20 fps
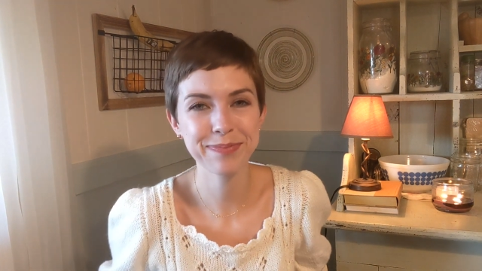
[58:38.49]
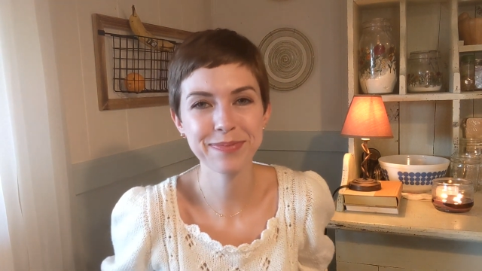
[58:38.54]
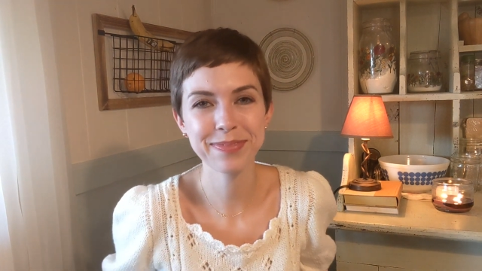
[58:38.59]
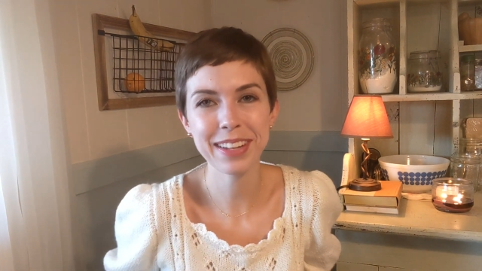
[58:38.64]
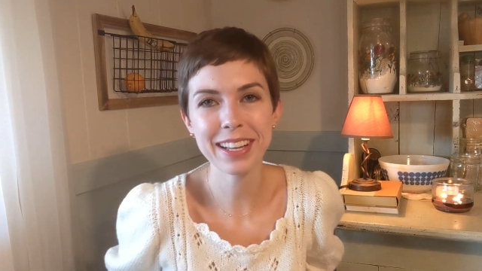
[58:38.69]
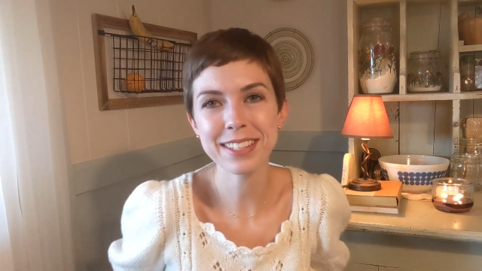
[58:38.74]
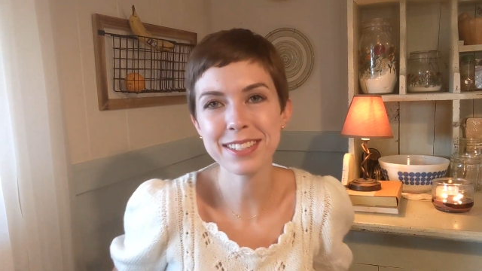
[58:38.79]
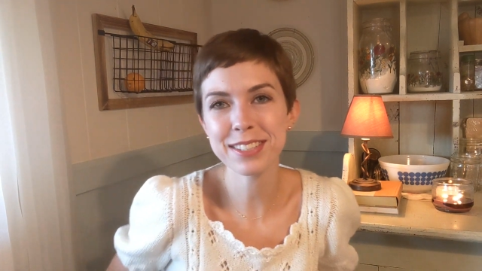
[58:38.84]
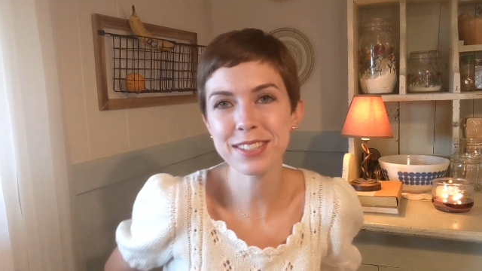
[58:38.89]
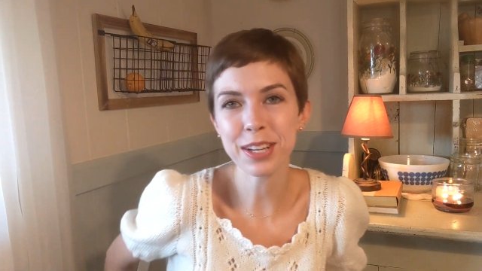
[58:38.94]

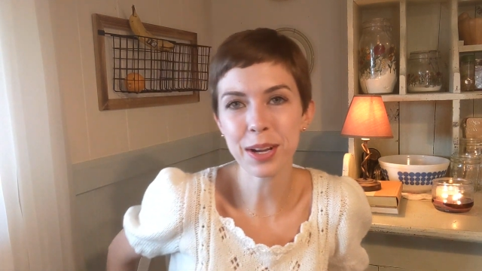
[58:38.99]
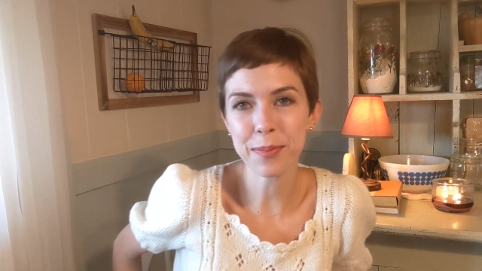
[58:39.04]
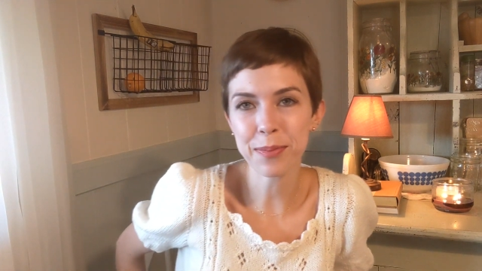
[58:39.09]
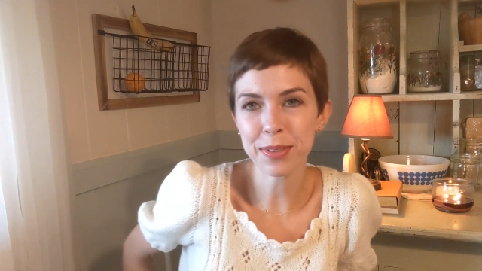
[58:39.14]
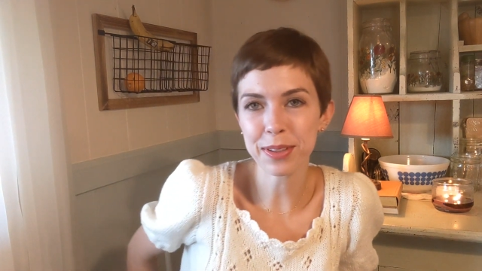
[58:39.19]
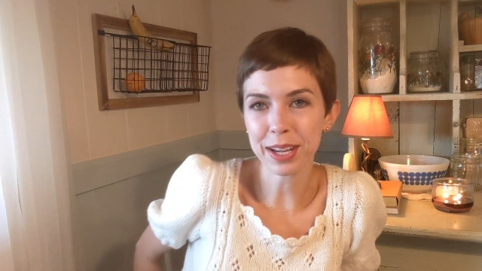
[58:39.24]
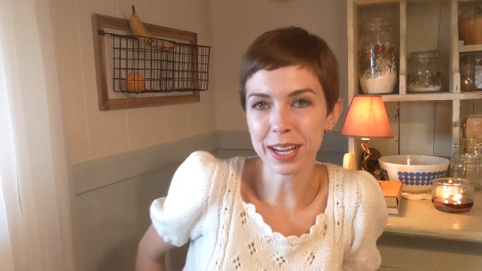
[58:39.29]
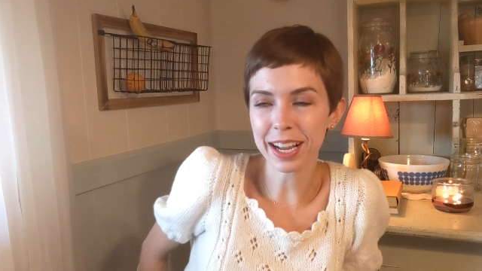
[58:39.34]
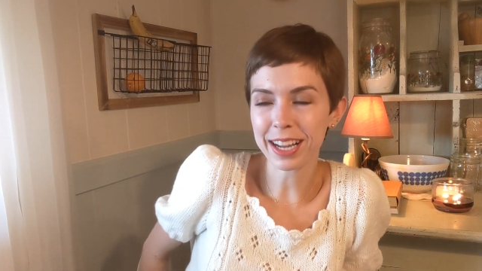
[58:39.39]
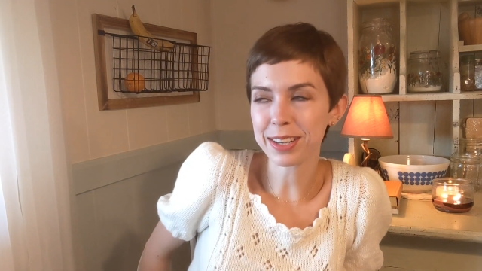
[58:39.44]
That's a dumb
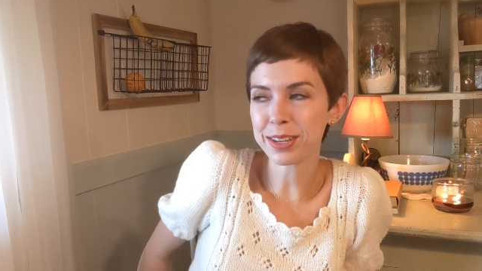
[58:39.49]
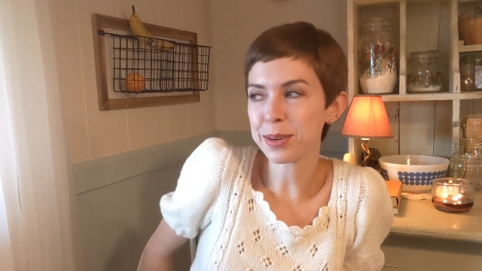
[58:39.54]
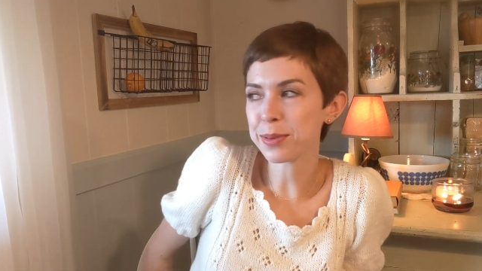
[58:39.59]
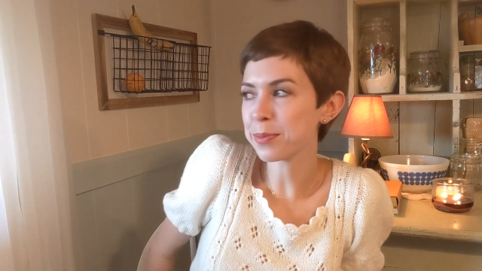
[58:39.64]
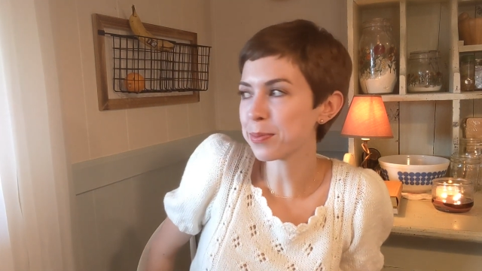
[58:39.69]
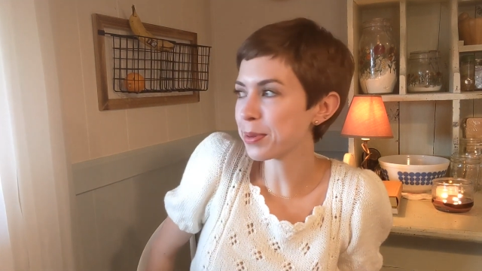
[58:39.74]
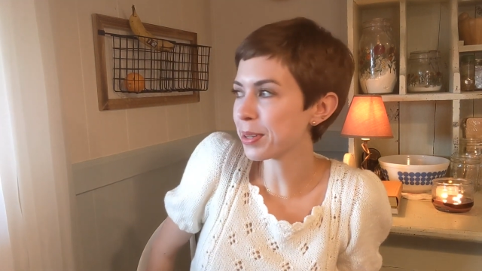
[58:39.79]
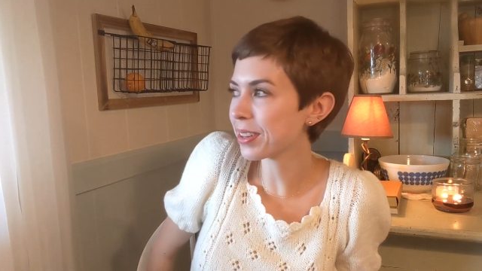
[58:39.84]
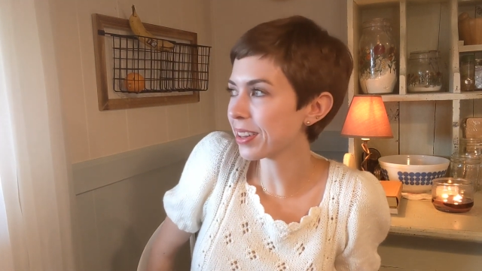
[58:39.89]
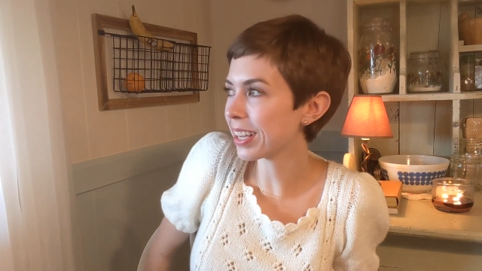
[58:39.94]
thing, I know,
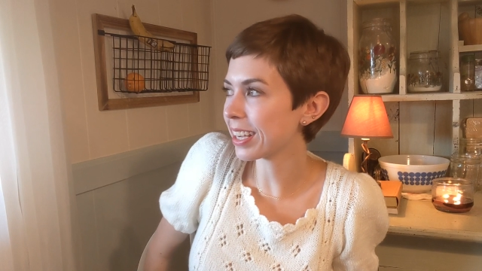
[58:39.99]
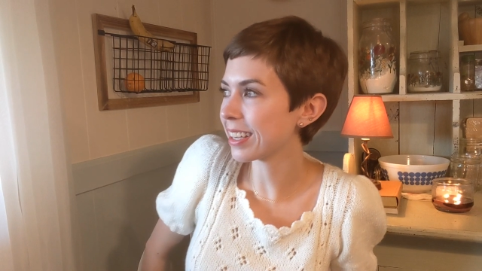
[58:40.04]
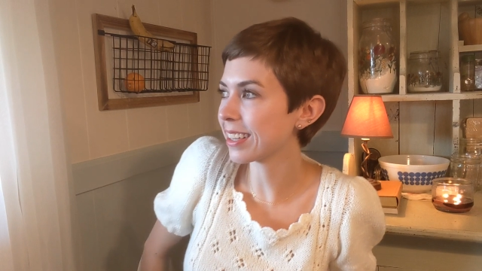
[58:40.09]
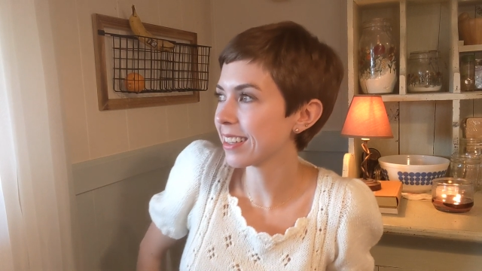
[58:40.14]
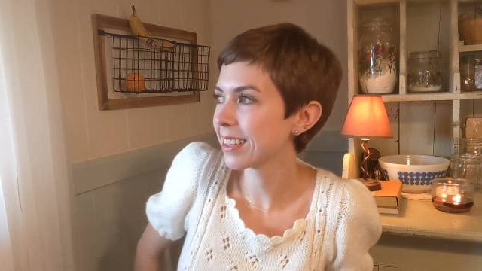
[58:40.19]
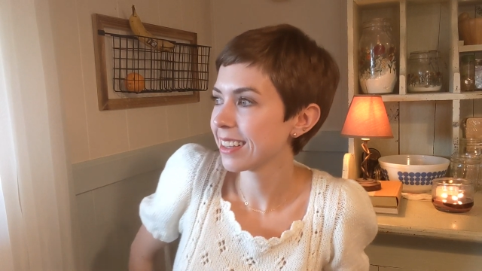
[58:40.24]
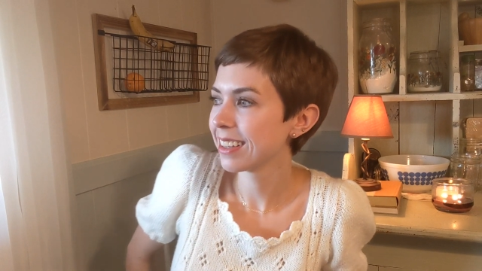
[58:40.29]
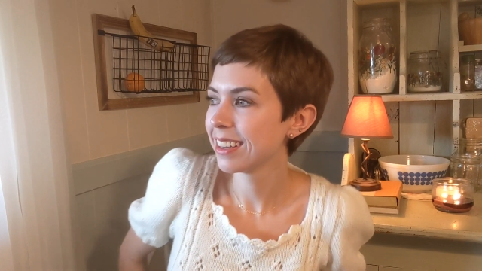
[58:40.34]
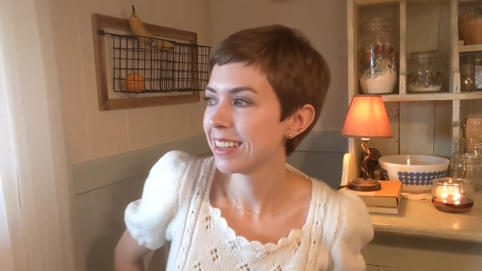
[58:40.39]
but like,